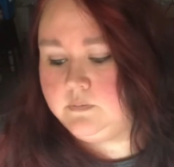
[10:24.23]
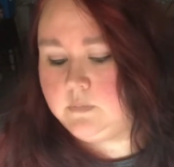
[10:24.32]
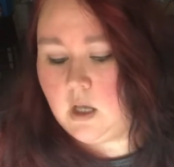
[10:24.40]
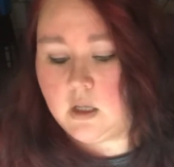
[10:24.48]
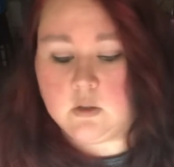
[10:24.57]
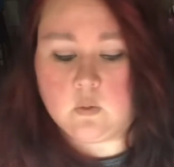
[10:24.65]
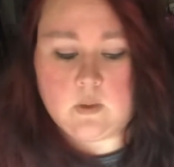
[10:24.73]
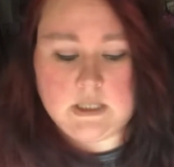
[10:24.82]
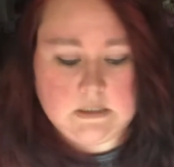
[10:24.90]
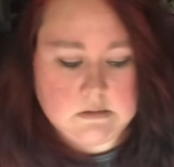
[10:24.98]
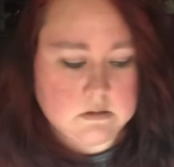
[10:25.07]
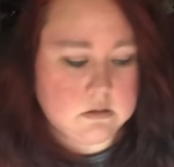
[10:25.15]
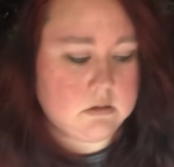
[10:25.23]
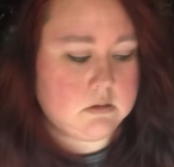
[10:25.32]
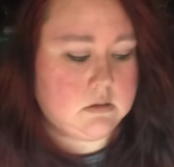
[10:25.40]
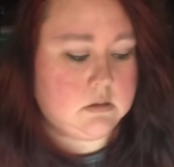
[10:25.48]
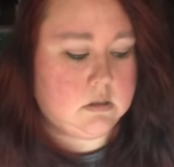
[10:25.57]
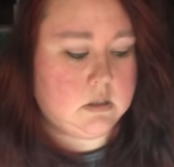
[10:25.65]
Halloween
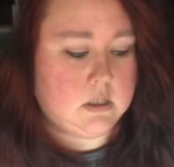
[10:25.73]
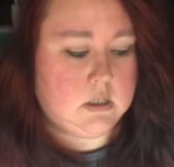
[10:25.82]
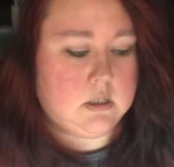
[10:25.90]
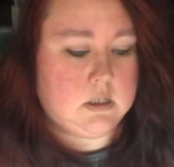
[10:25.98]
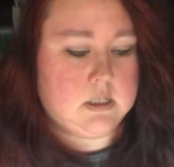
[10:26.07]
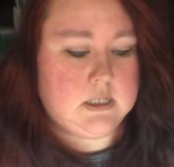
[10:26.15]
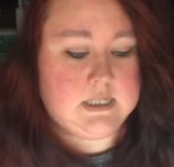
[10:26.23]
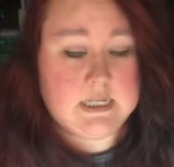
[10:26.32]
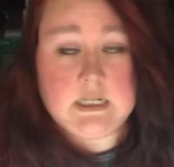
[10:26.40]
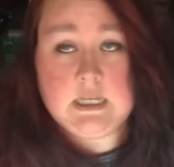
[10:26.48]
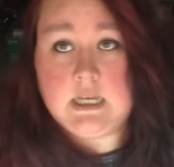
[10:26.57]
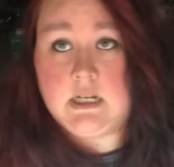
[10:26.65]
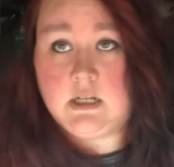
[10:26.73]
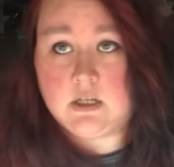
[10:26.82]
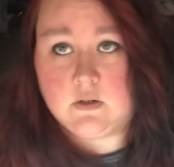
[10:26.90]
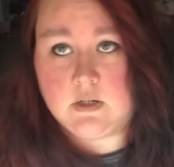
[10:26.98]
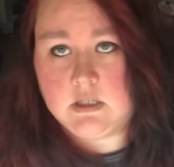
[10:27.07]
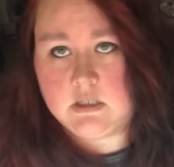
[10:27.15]
dedicated
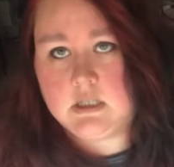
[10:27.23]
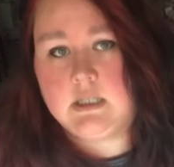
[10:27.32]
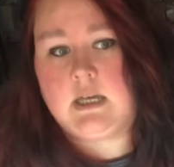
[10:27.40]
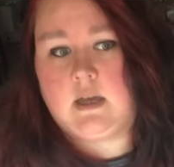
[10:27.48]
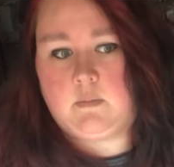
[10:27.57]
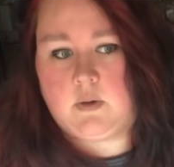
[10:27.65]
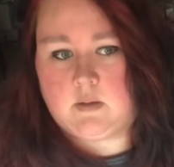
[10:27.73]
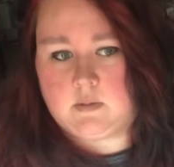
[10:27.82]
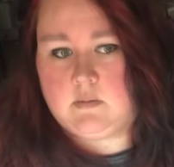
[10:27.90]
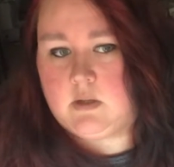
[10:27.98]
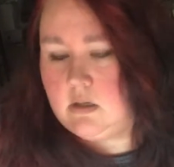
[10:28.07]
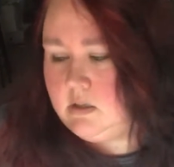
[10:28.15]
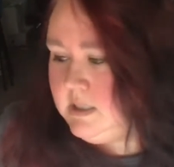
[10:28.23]
decorations, I probably am not going